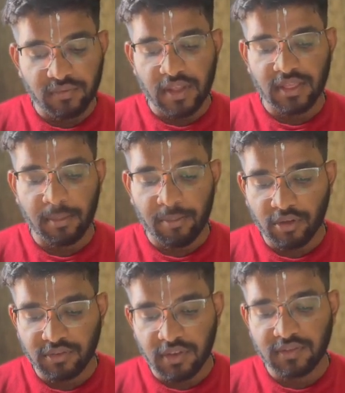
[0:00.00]
when the
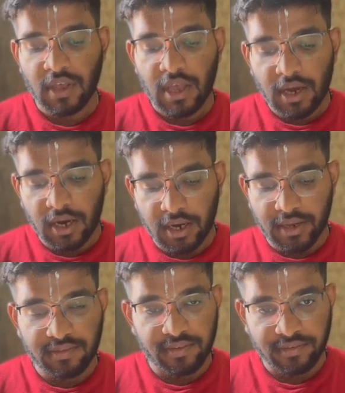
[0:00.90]
process
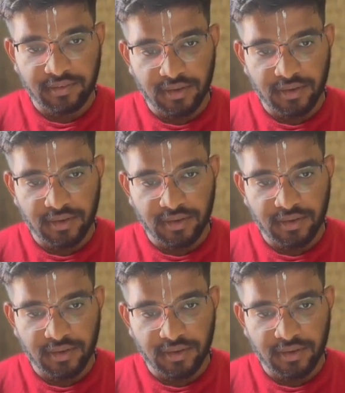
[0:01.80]
is in